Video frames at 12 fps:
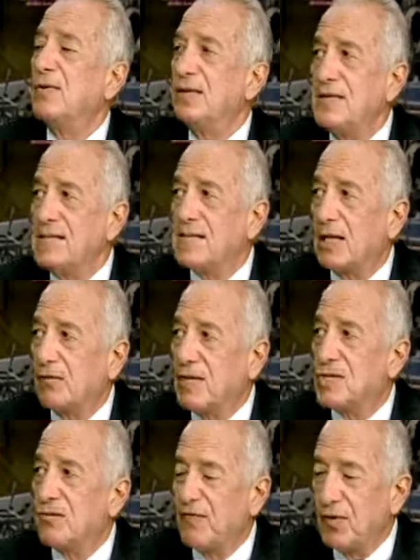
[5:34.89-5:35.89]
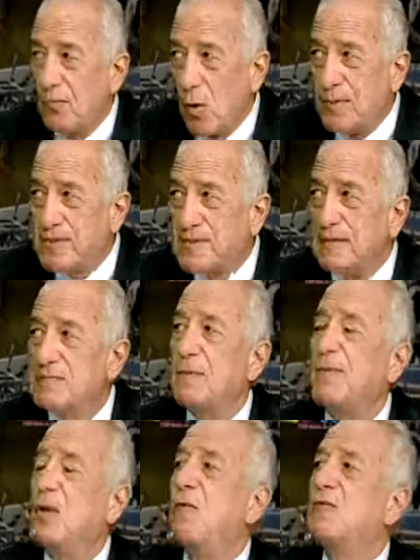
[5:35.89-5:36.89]
the deceleration for the moment seems to
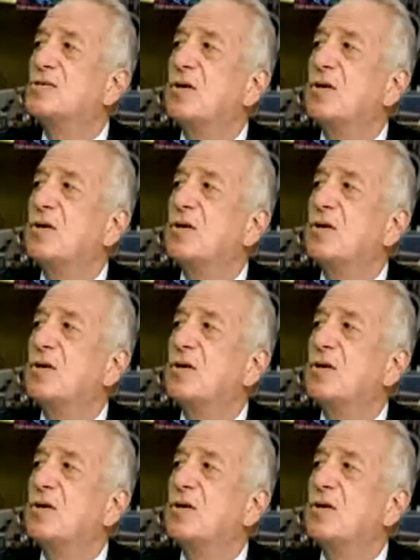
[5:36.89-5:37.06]
be over.